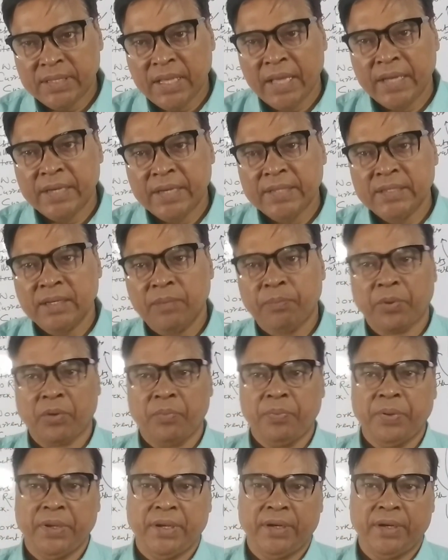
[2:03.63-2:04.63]
there is a
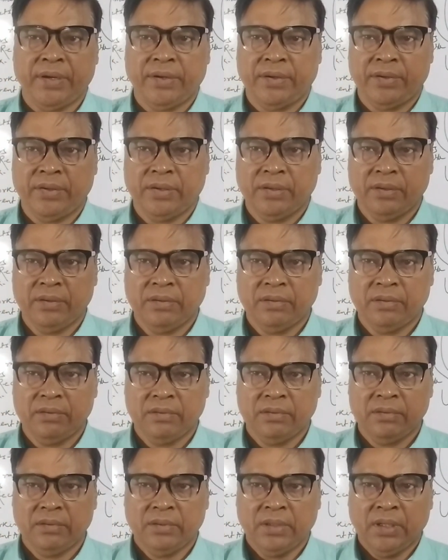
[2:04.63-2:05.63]
profit,
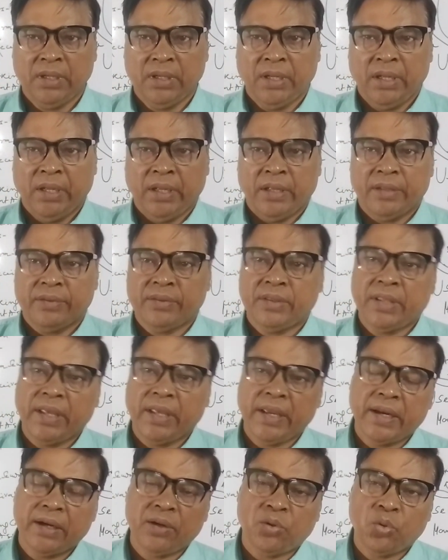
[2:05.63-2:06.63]

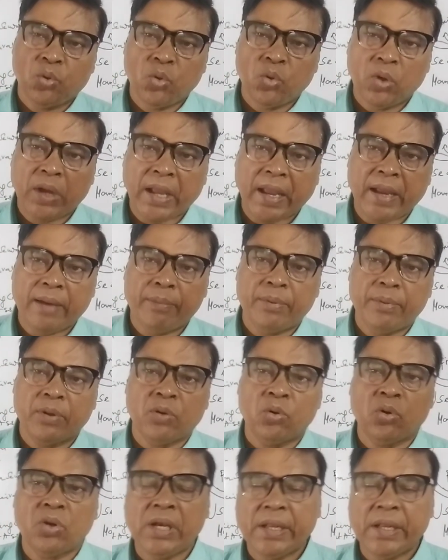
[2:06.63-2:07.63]
they do have
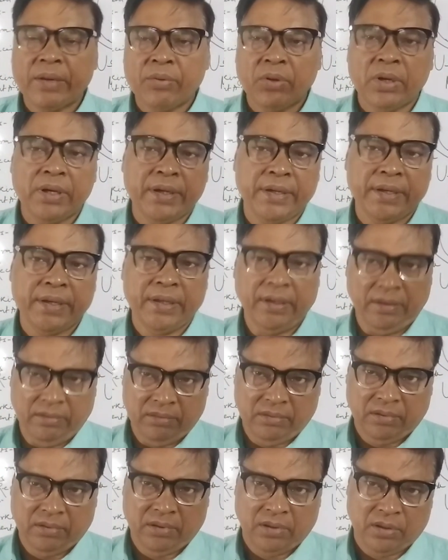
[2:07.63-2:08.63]
good liquidity?
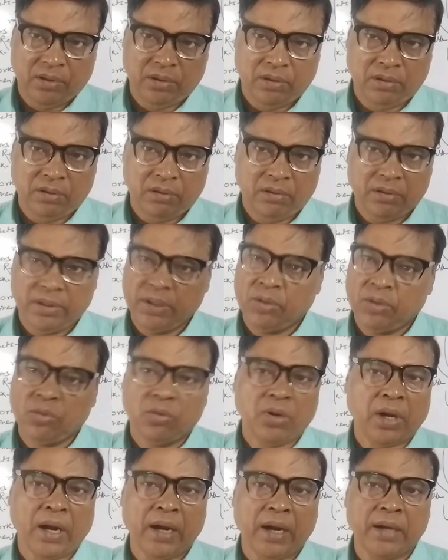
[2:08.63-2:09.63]
You
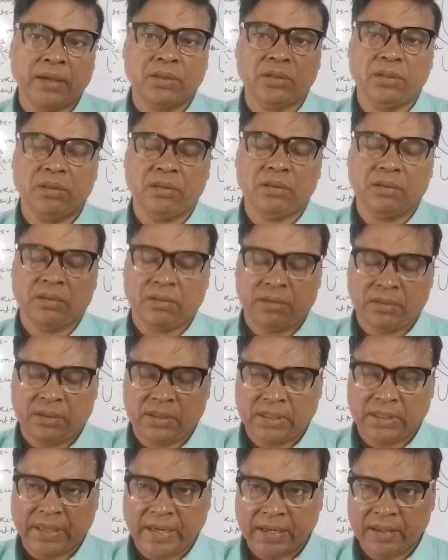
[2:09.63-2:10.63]
can't
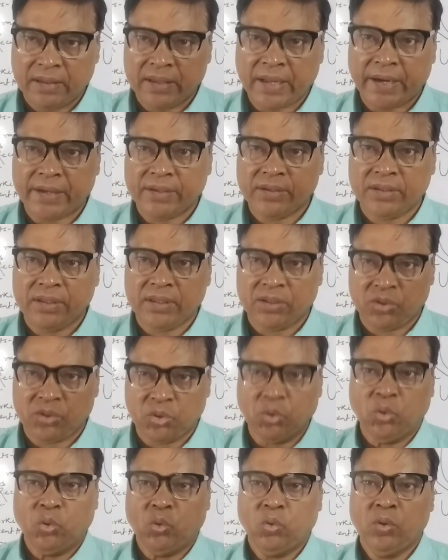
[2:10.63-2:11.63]
tell that the
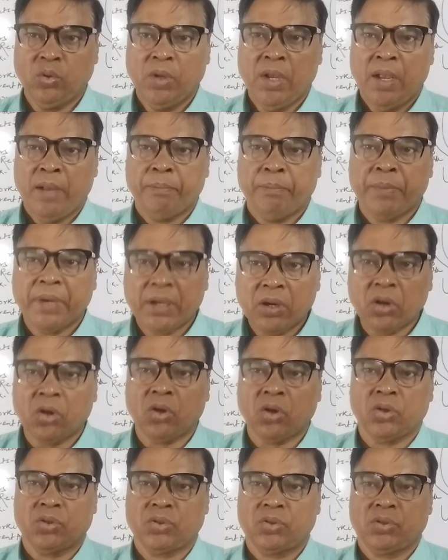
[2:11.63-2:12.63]
issue,
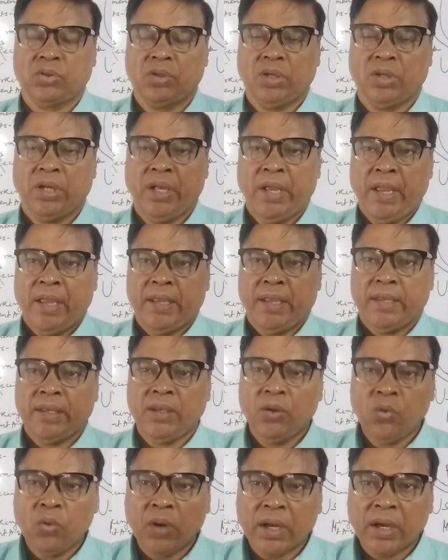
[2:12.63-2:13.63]
because
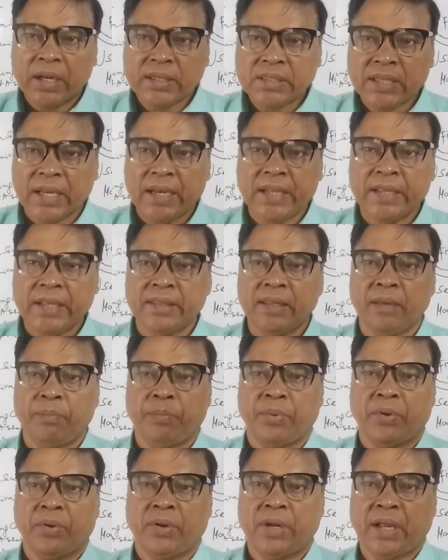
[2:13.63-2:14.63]
you are selling the
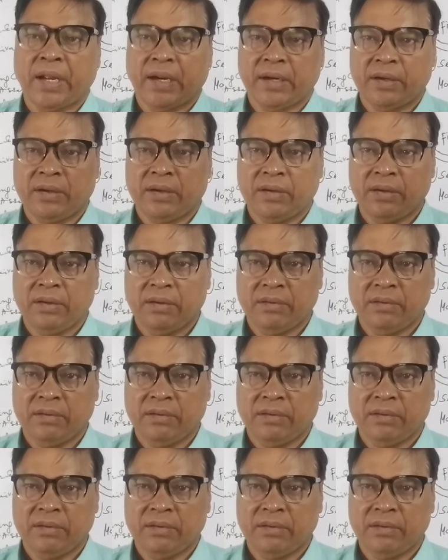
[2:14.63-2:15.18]
product.